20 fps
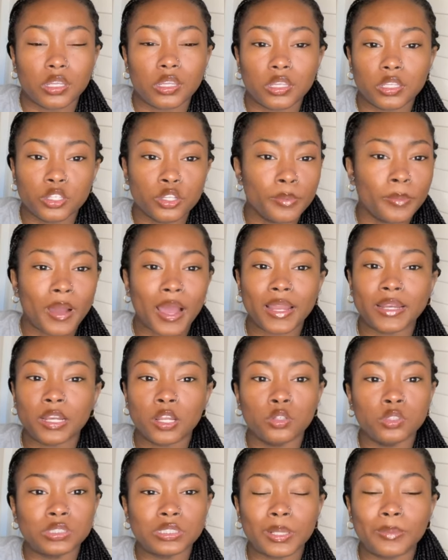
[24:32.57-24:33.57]
you might
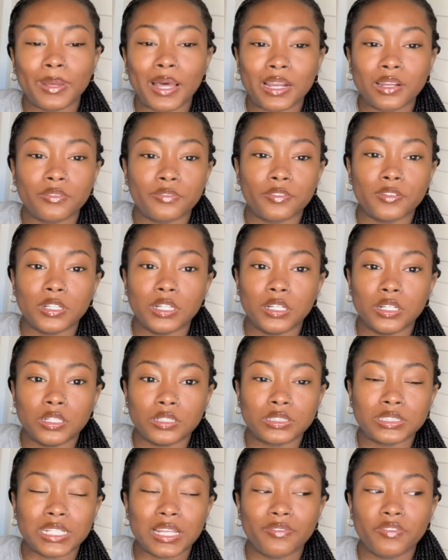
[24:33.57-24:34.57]
know somebody for
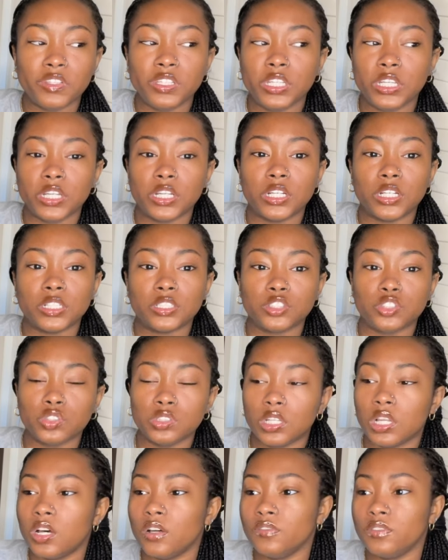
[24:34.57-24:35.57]
seven years. You
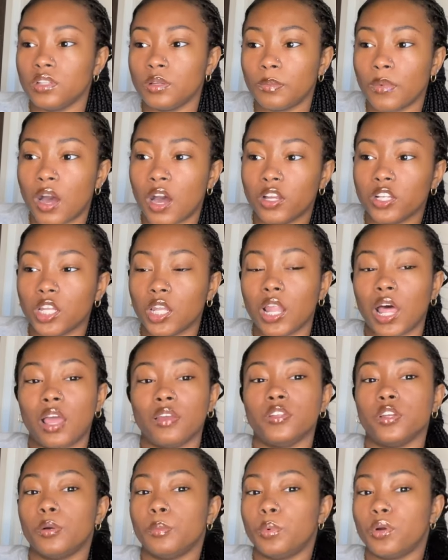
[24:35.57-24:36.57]
love them all your
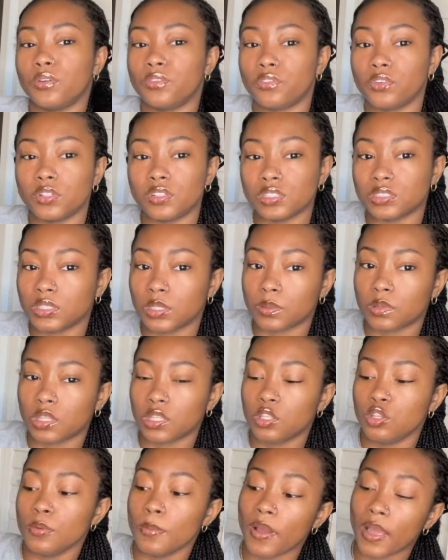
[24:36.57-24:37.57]
life, your boyfriend or something.
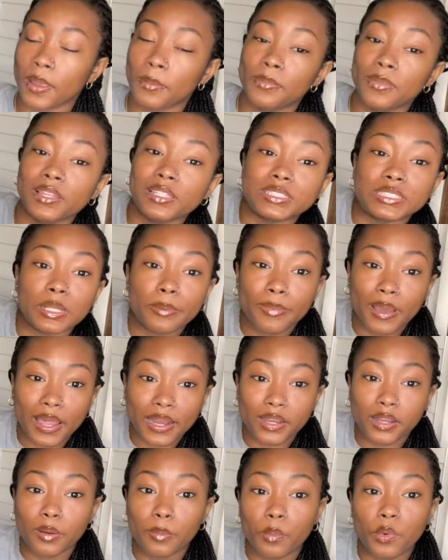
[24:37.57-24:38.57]
You might meet
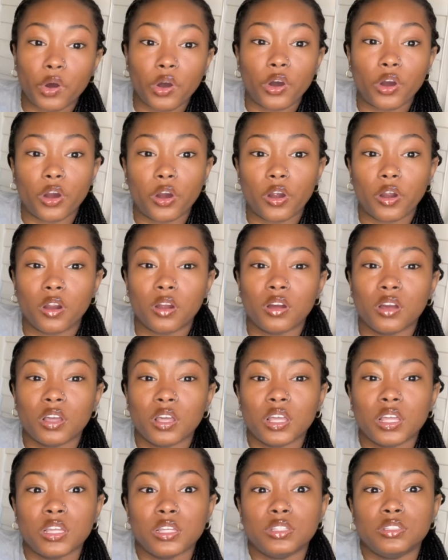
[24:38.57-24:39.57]
somebody tomorrow
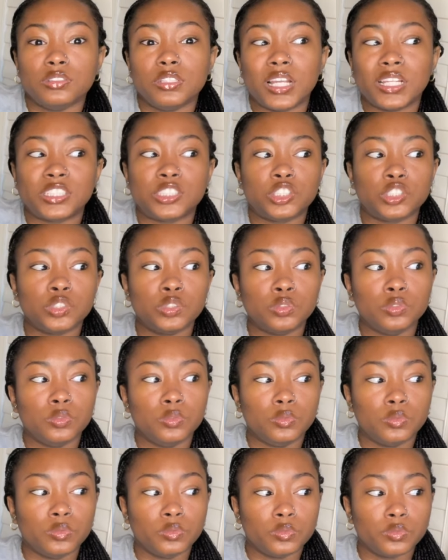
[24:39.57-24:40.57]
that
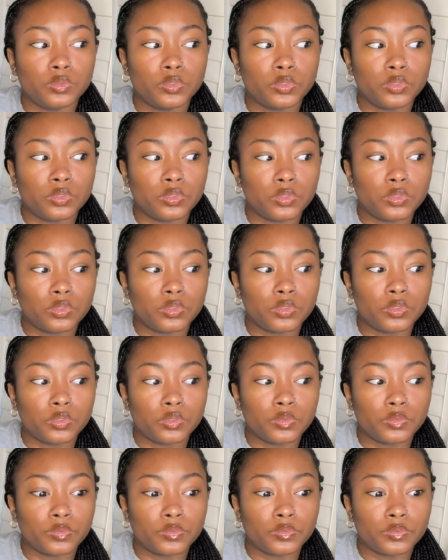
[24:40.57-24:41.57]
you
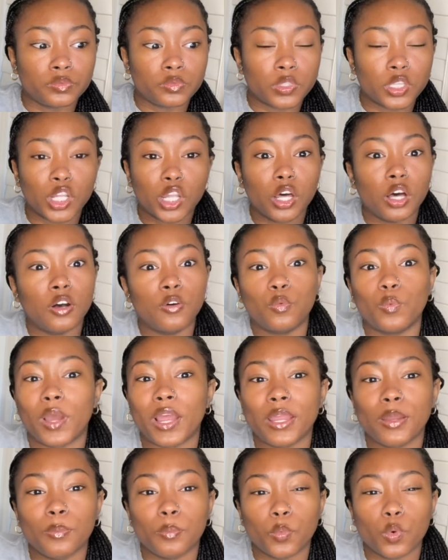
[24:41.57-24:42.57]
love
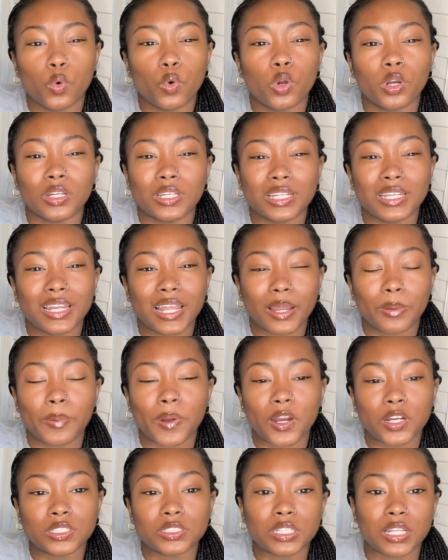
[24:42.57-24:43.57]
way more than that
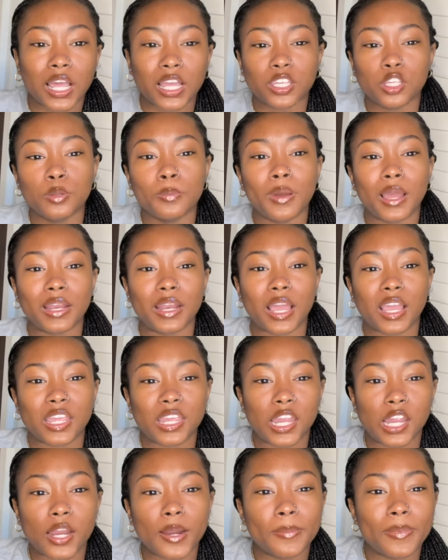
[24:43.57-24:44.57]
person. Like you might not
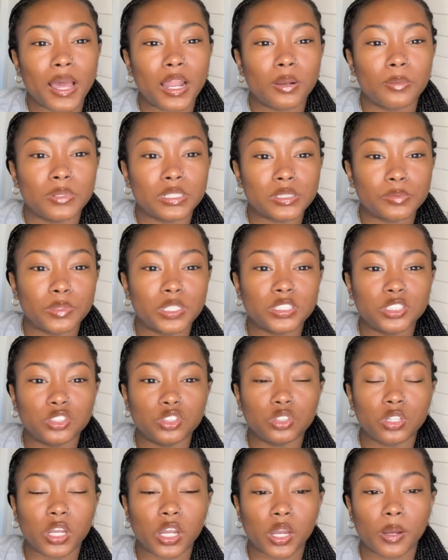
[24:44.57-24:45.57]
care about them as much as
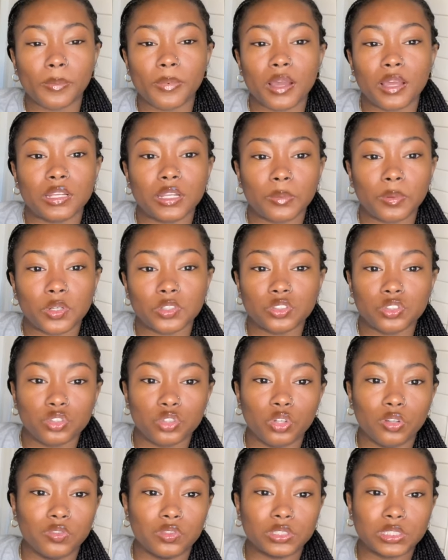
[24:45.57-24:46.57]
you care about that person you
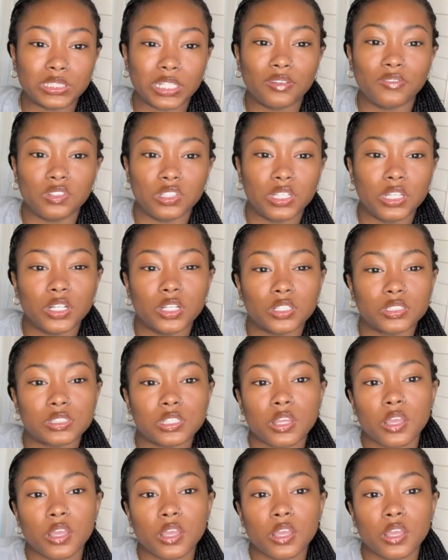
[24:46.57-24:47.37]
knew for seven years,